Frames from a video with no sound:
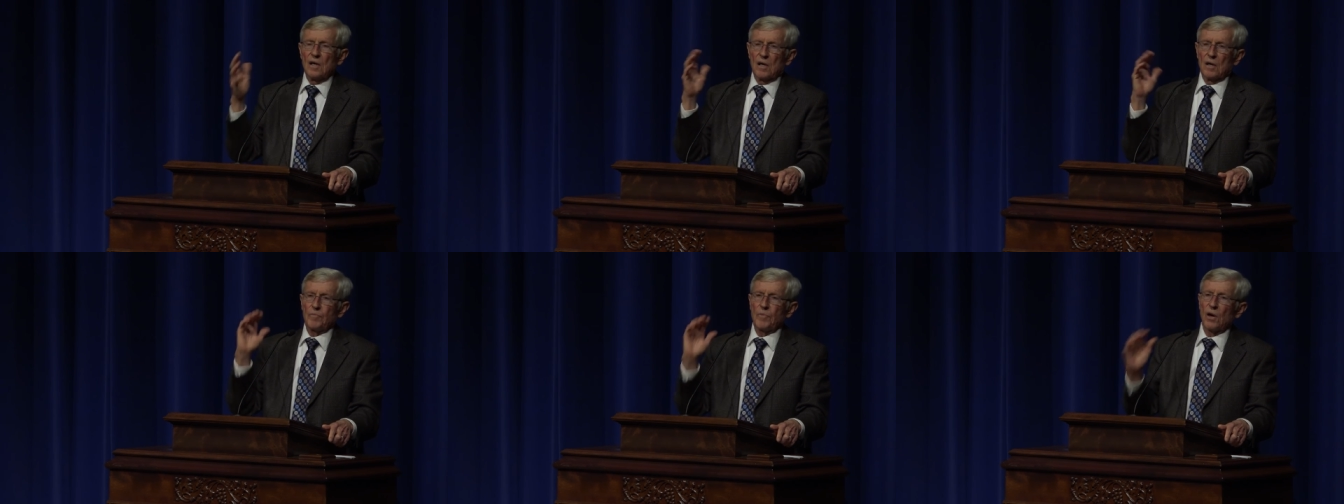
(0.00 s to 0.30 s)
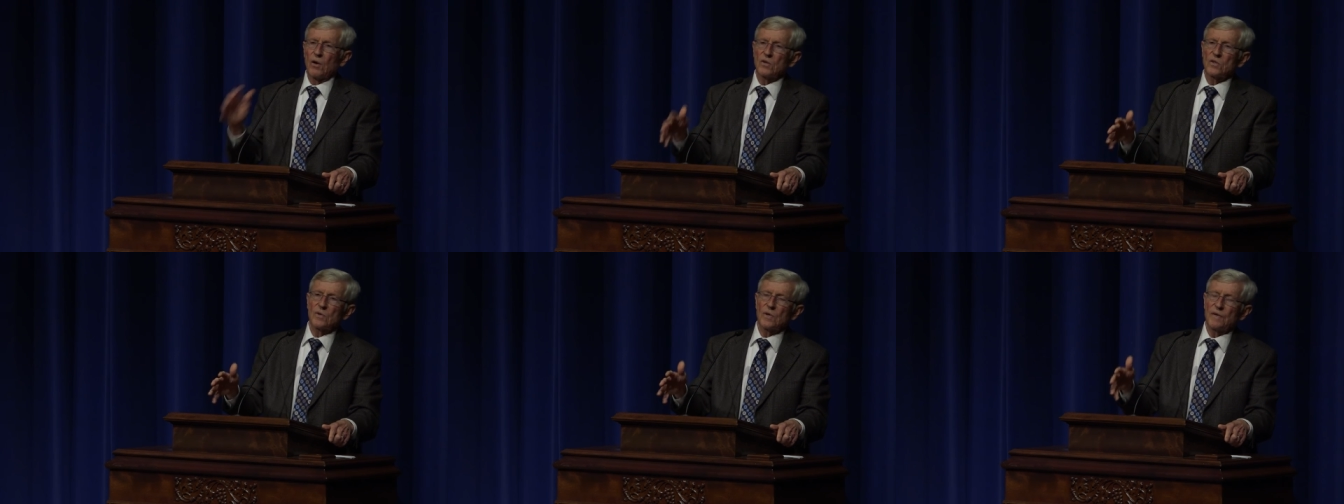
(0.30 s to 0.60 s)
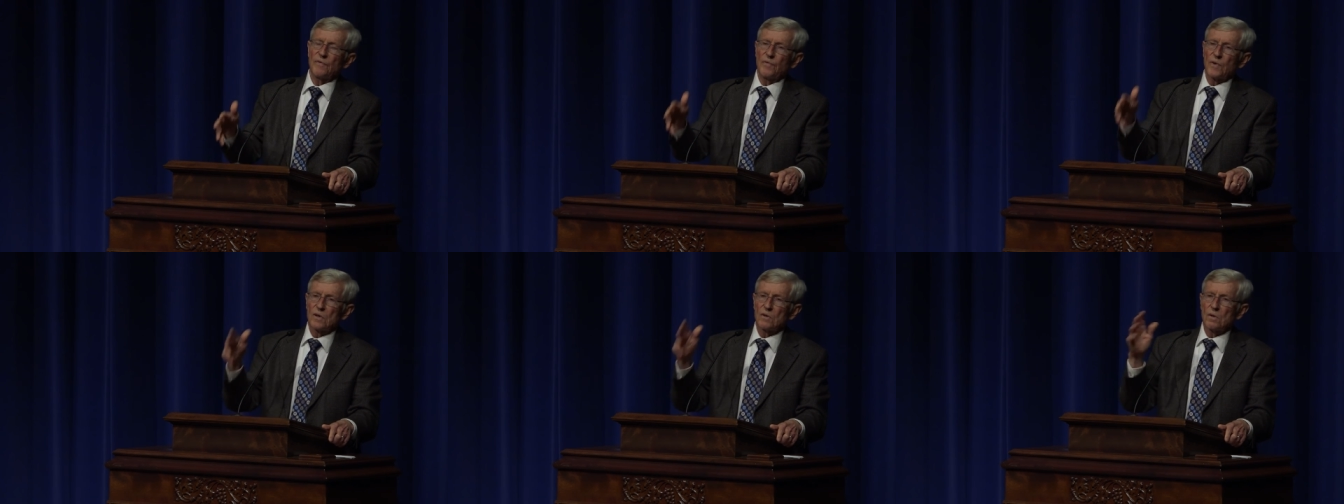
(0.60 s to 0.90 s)
a
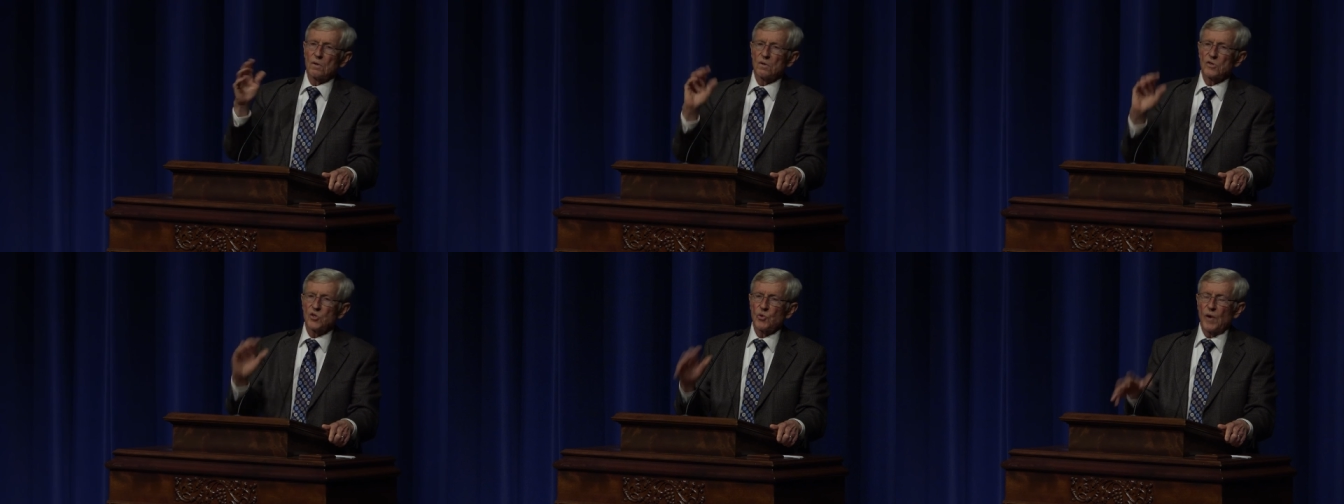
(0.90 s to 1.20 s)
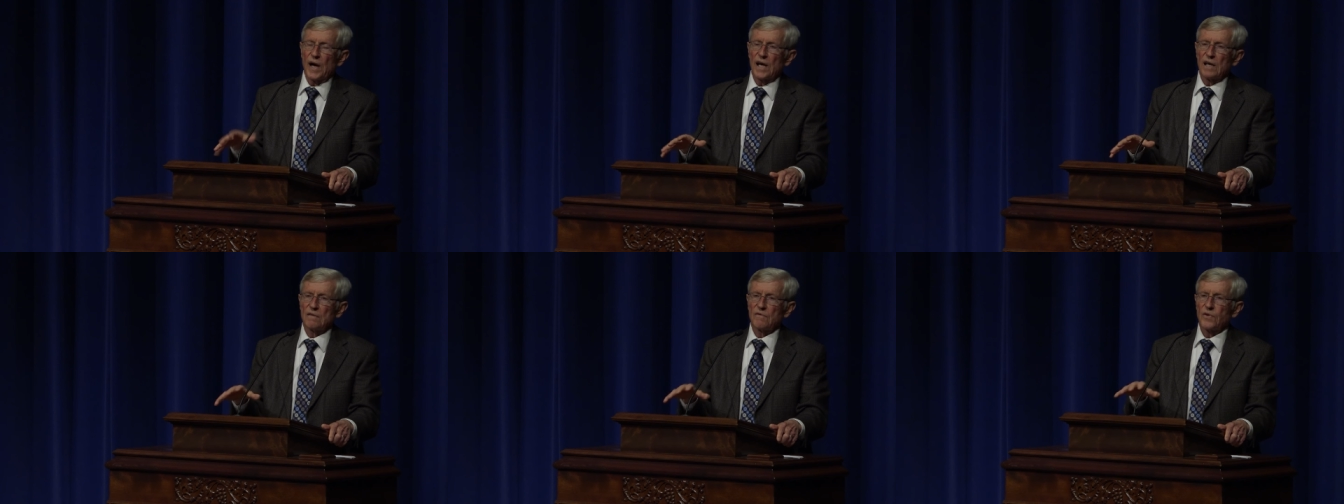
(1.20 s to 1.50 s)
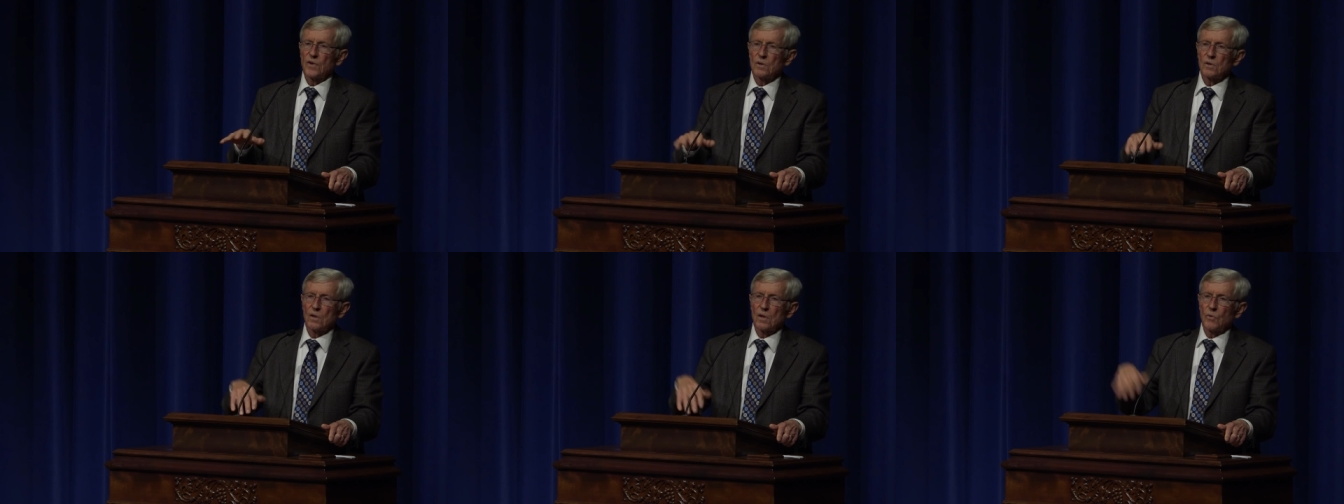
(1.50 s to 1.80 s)
poultry flu or swine
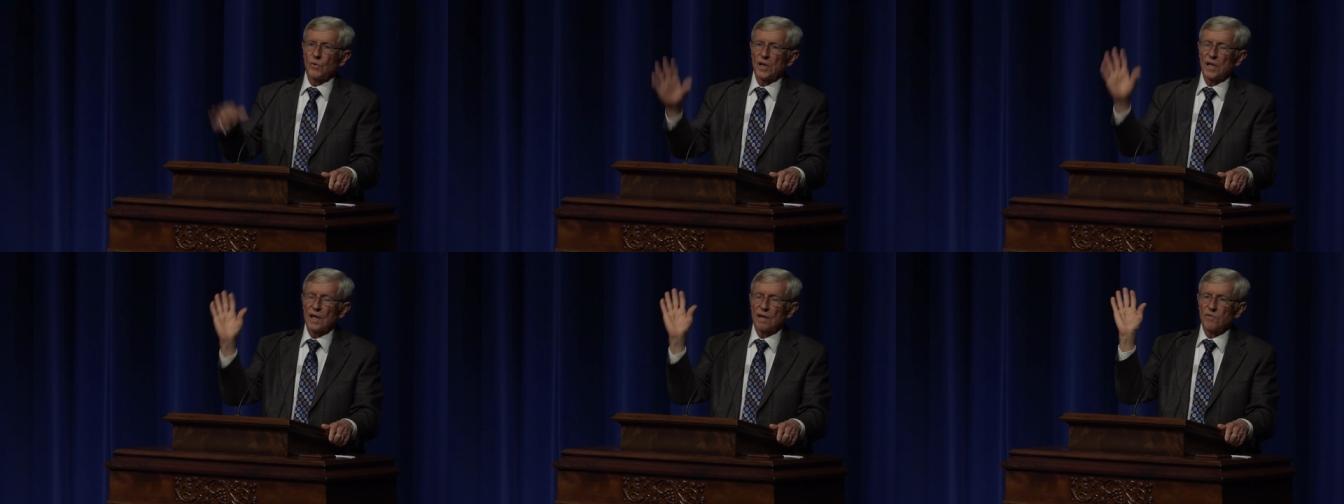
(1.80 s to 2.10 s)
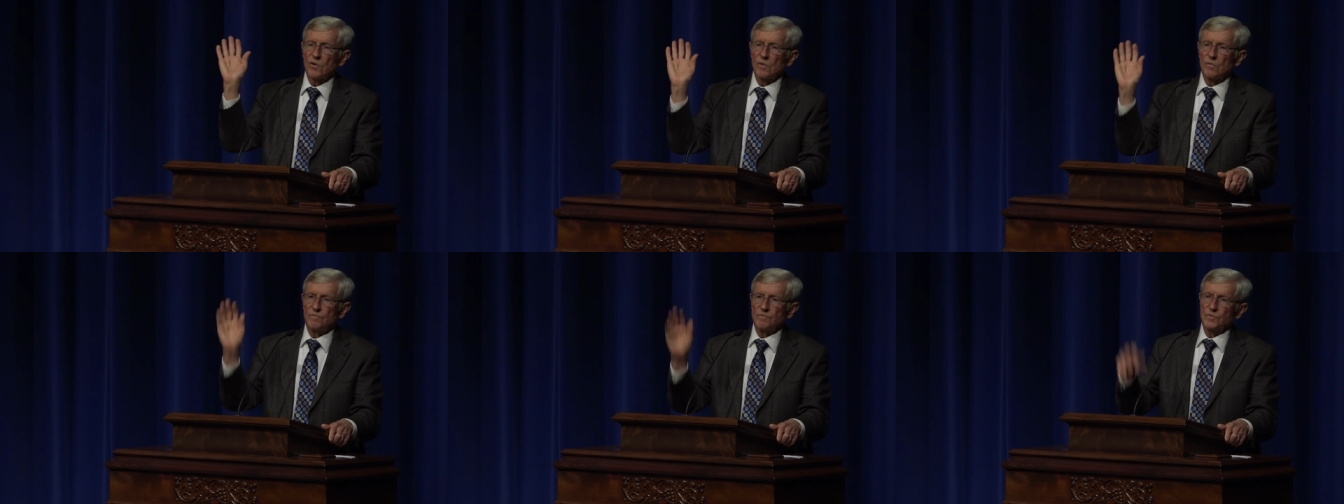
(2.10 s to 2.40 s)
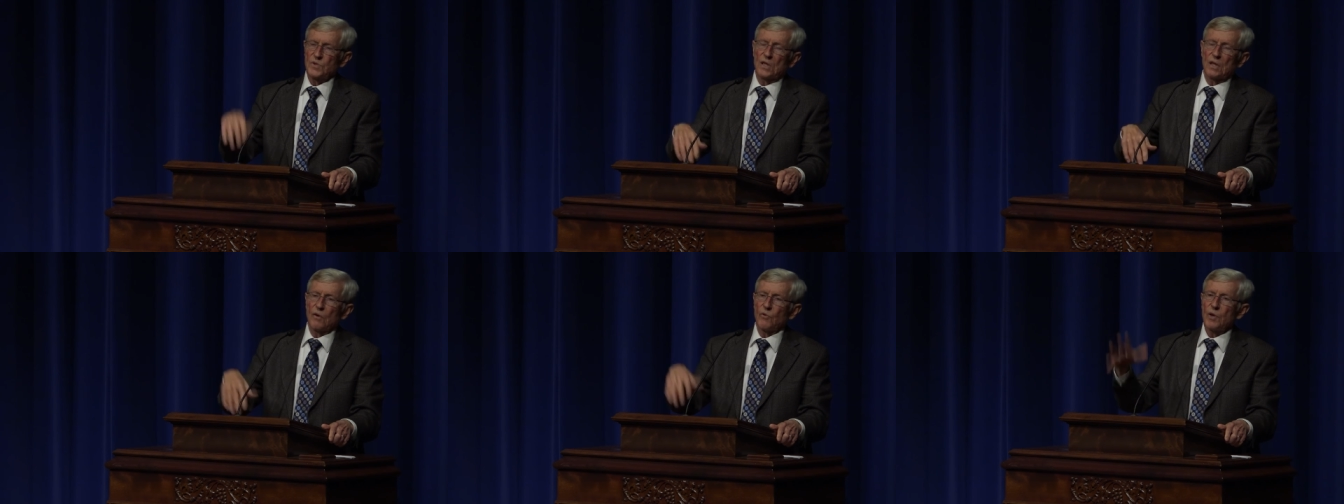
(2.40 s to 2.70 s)
flu or whatever,
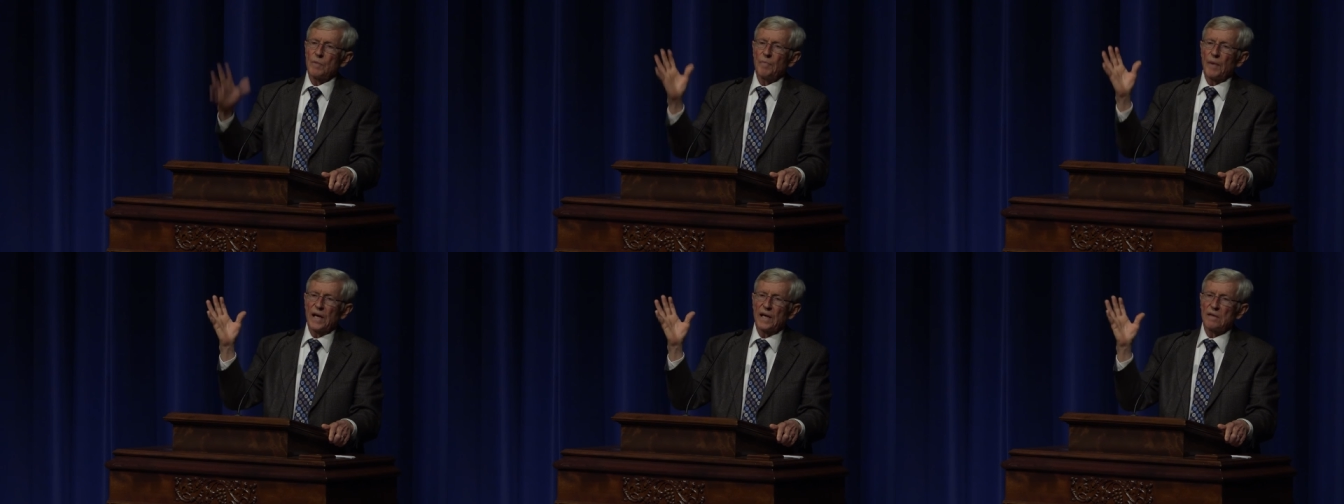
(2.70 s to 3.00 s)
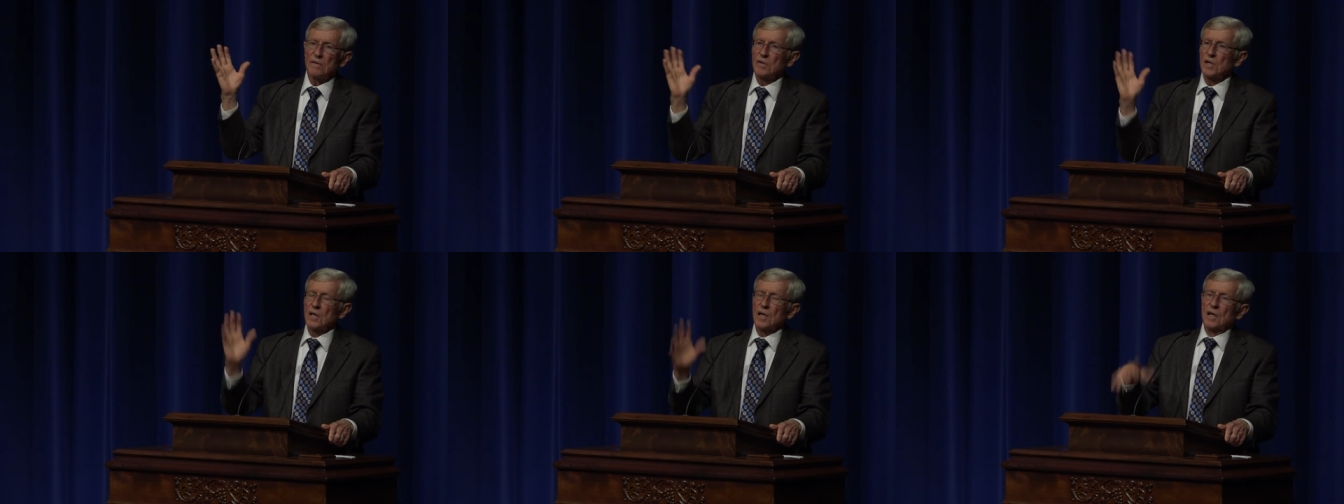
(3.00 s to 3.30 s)
you know, we paid,